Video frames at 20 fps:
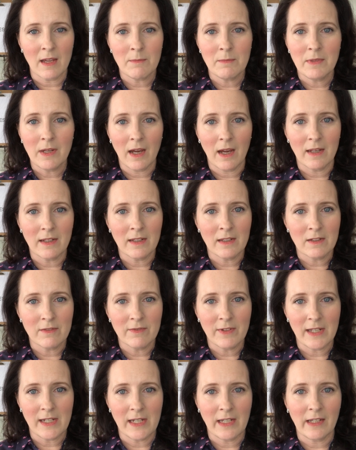I'm not
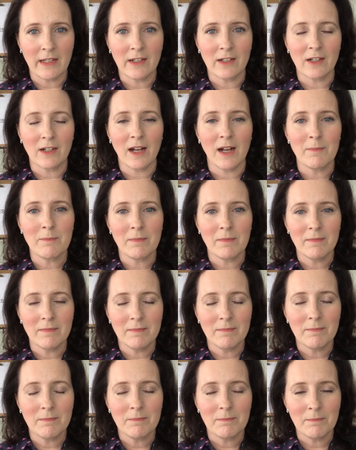innovating here,
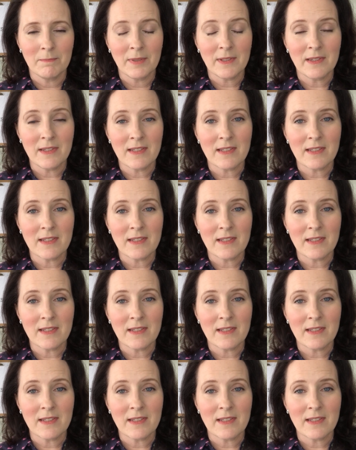but